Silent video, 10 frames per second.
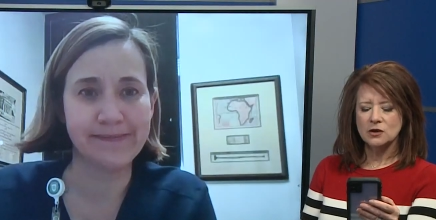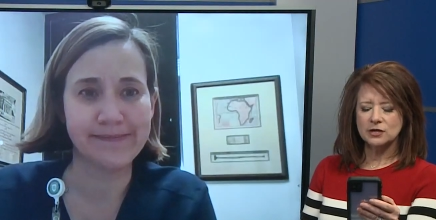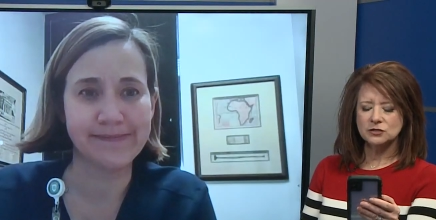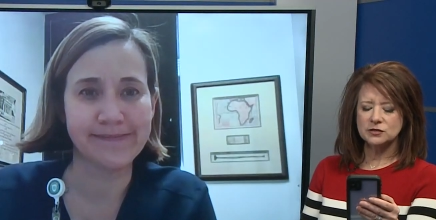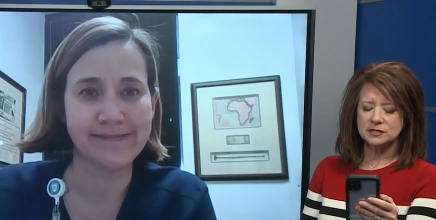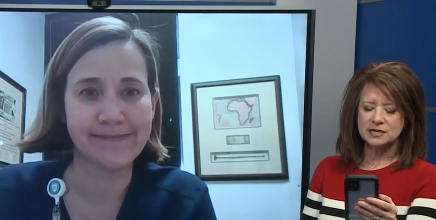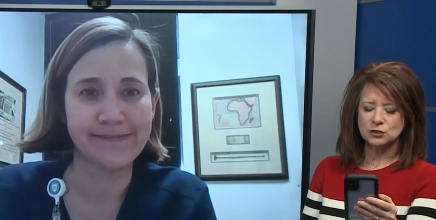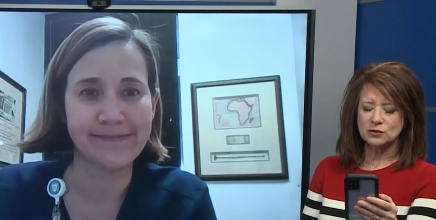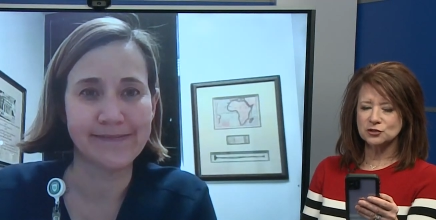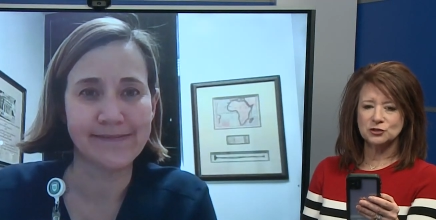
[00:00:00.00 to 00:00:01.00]
Speaker 1: right, so this next
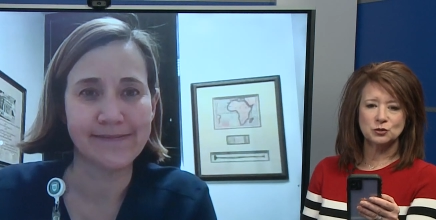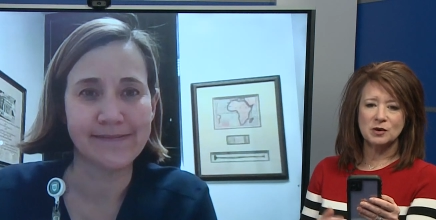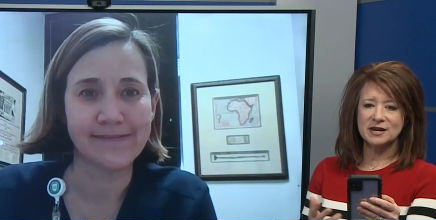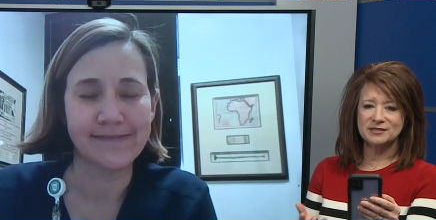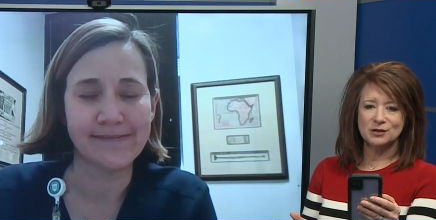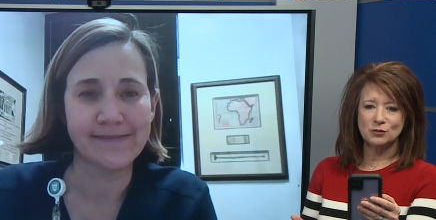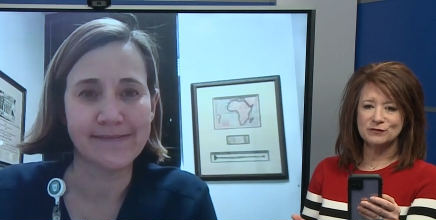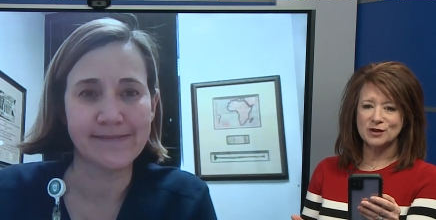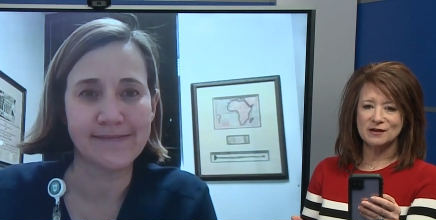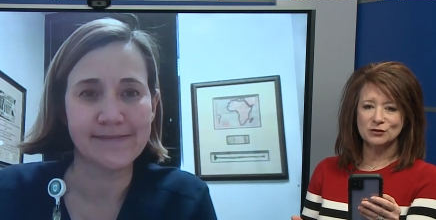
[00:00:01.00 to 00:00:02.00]
question is one I think we've
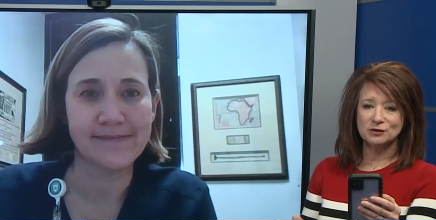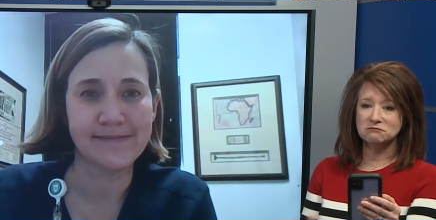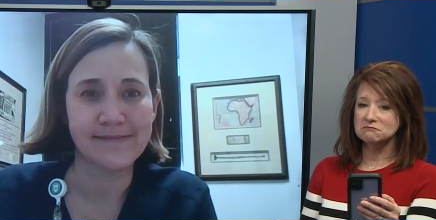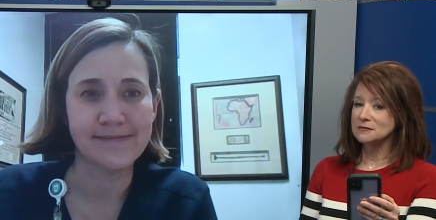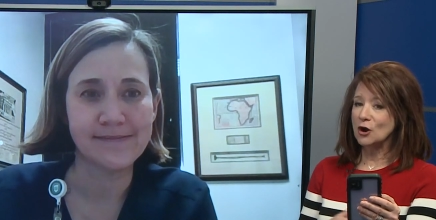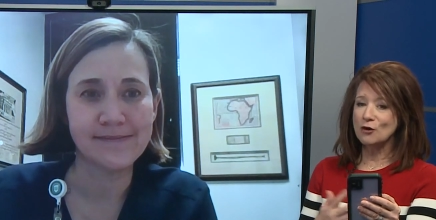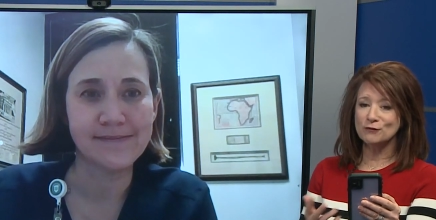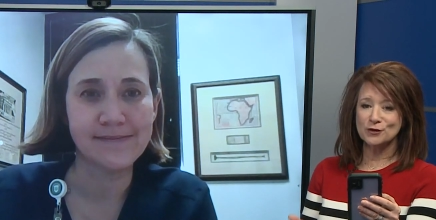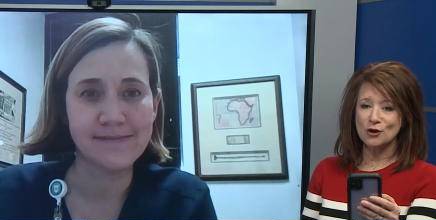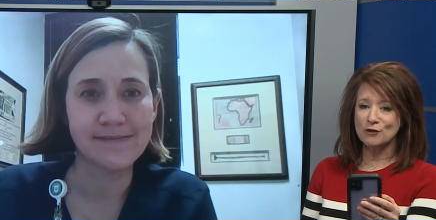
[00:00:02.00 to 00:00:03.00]
covered over
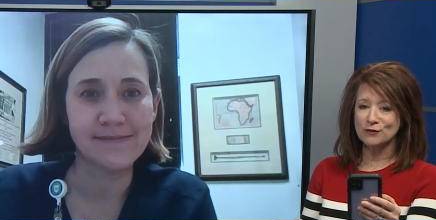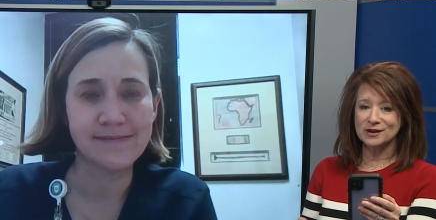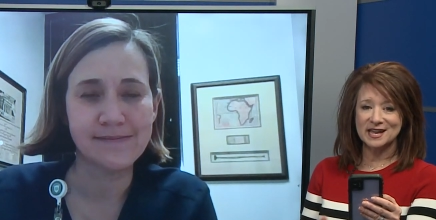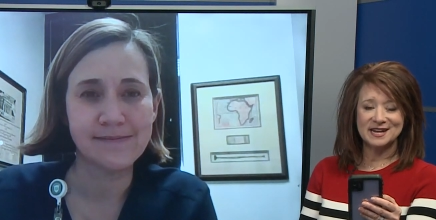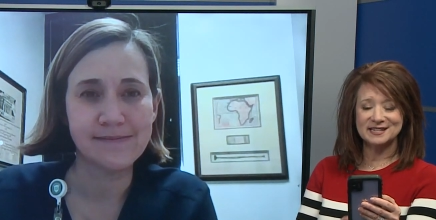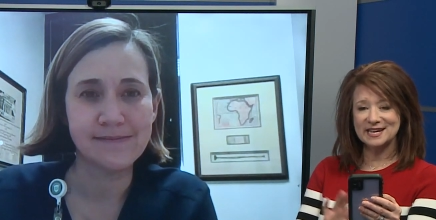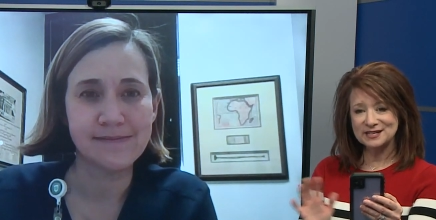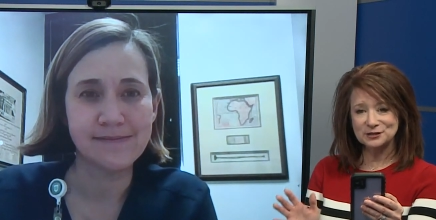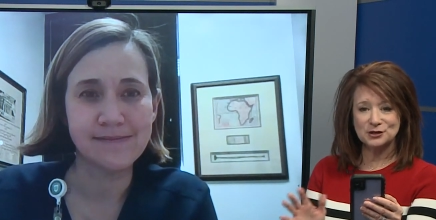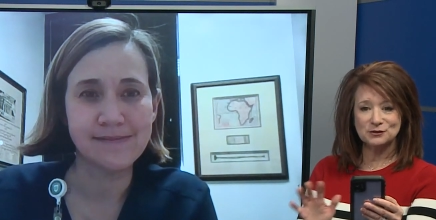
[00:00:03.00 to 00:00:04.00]
and over again, and, and,
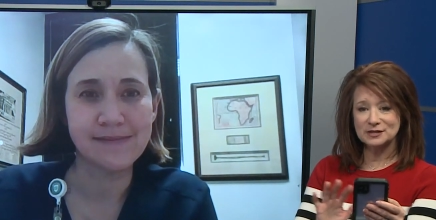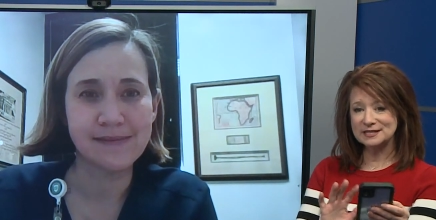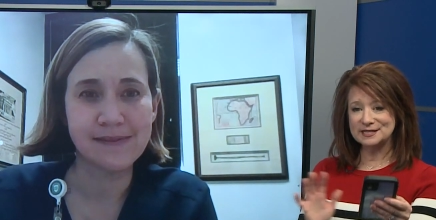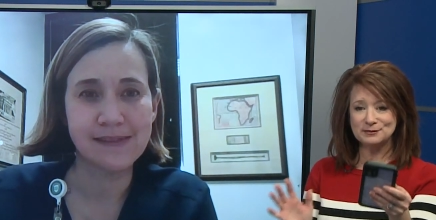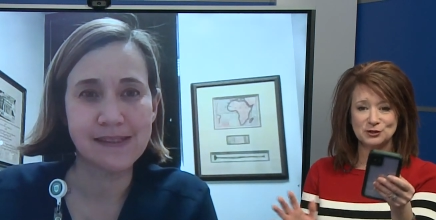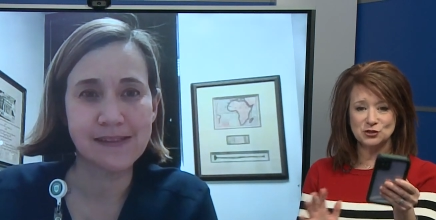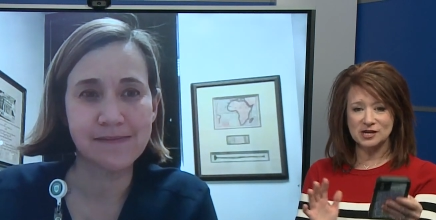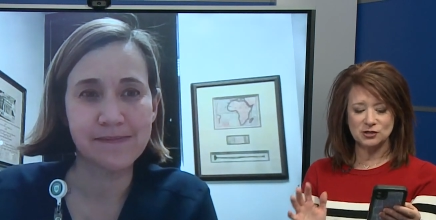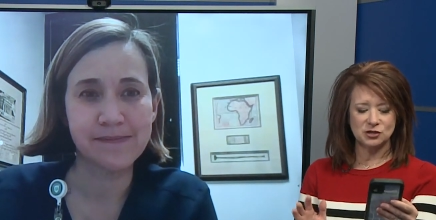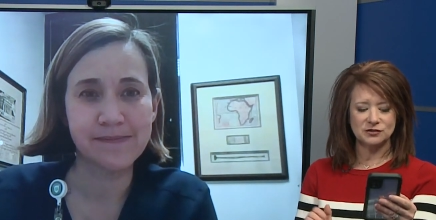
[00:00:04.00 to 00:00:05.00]
you know, it seems to
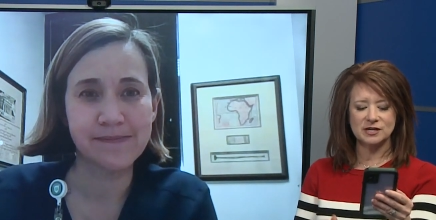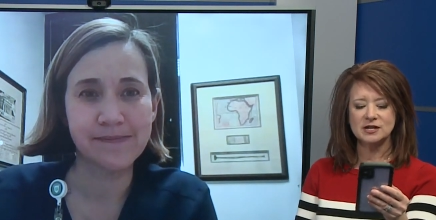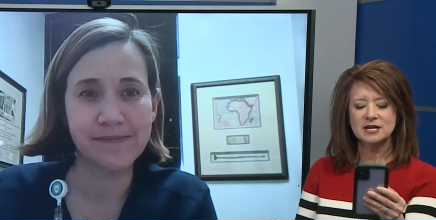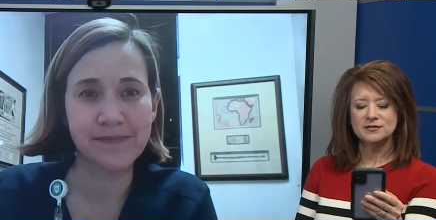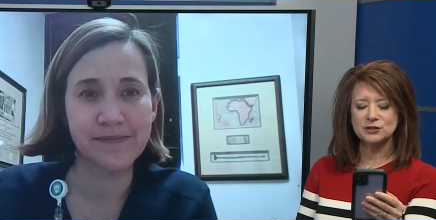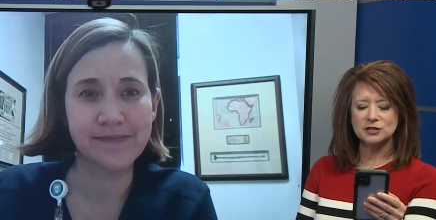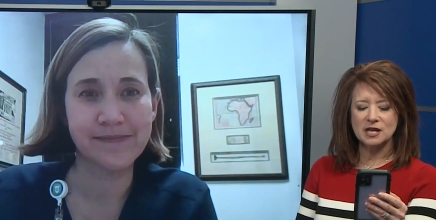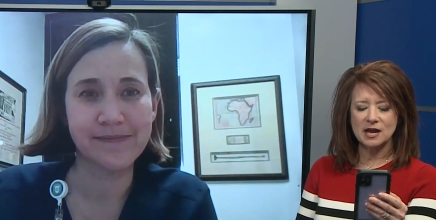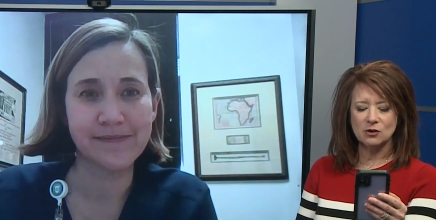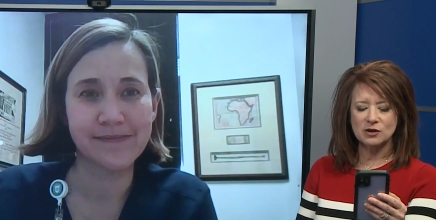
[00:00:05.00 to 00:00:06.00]
change here and there. This
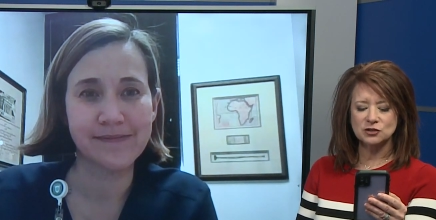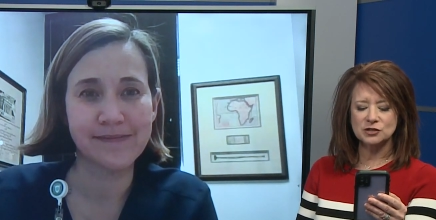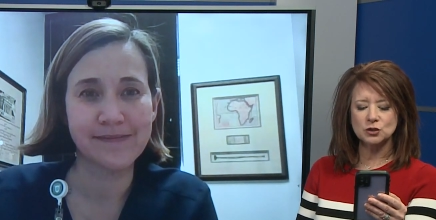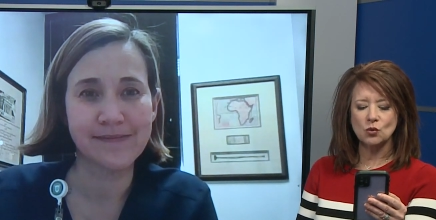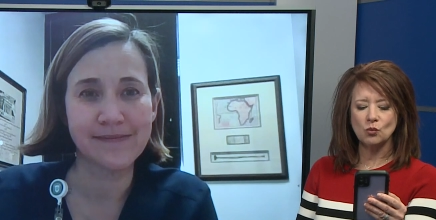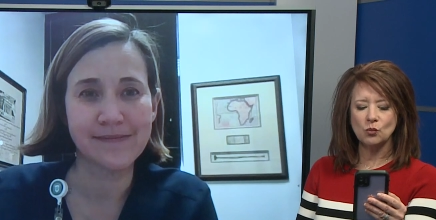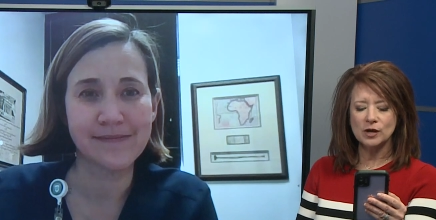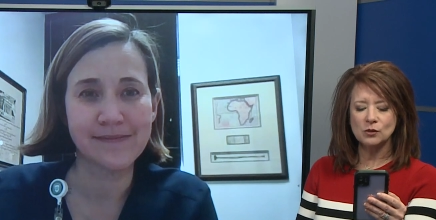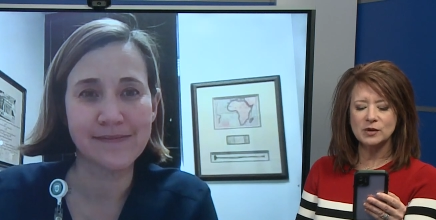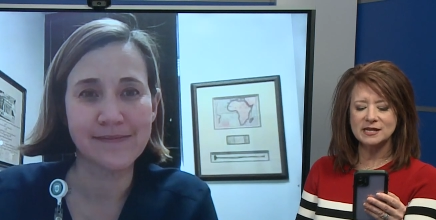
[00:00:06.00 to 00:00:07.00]
uh, question is
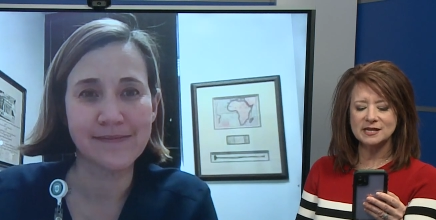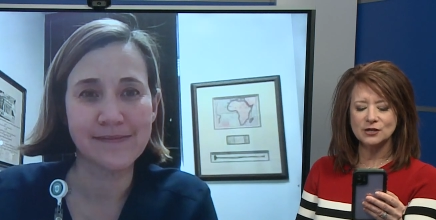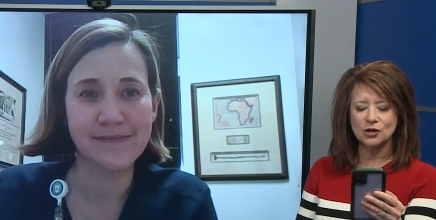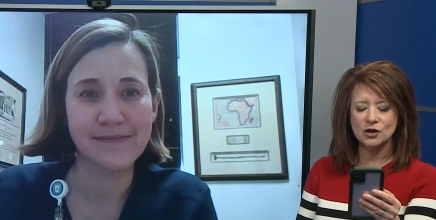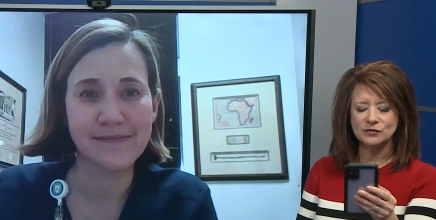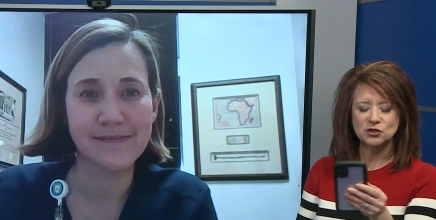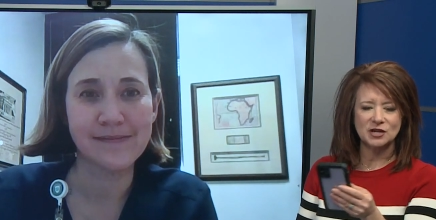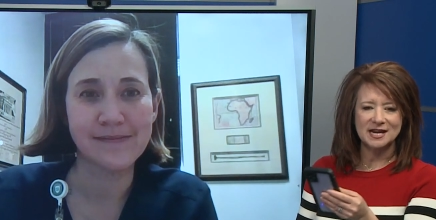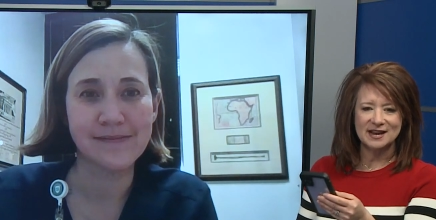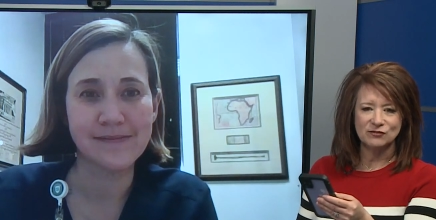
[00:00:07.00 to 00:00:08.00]
Will we need a COVID
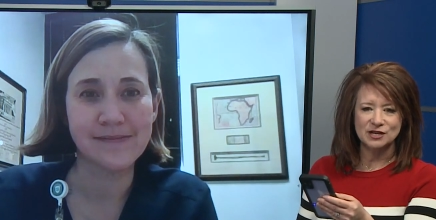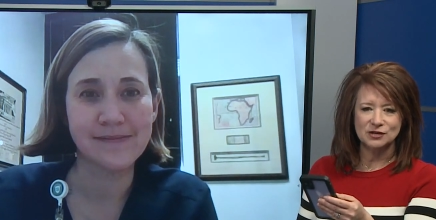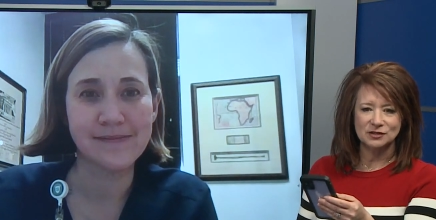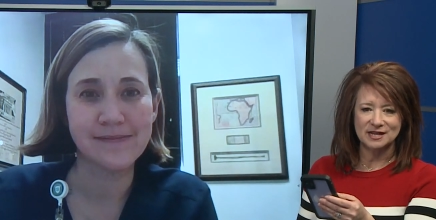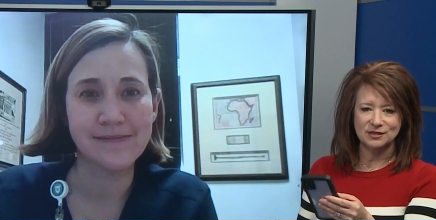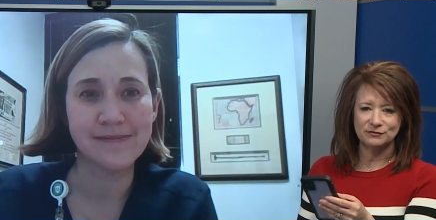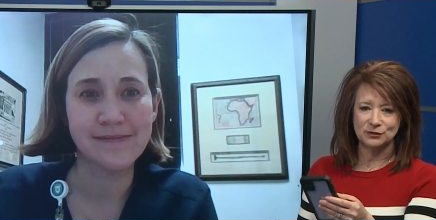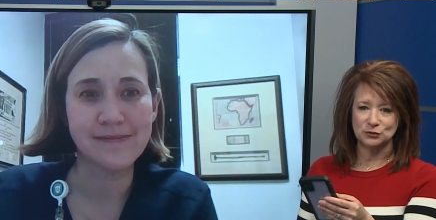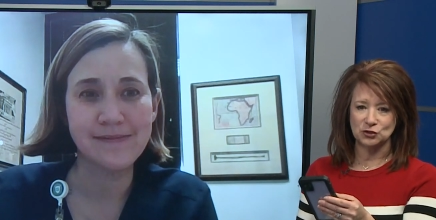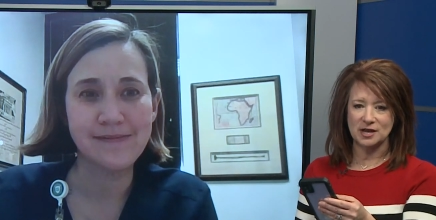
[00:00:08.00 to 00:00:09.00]
shot every year like the flu
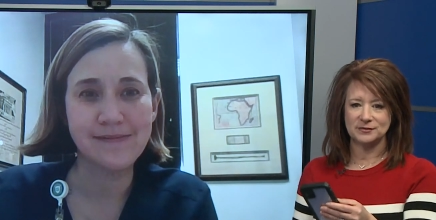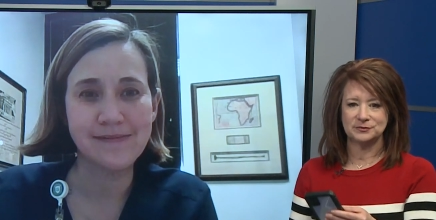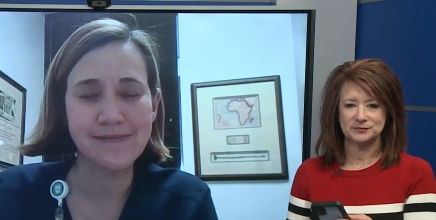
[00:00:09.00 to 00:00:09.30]
shot?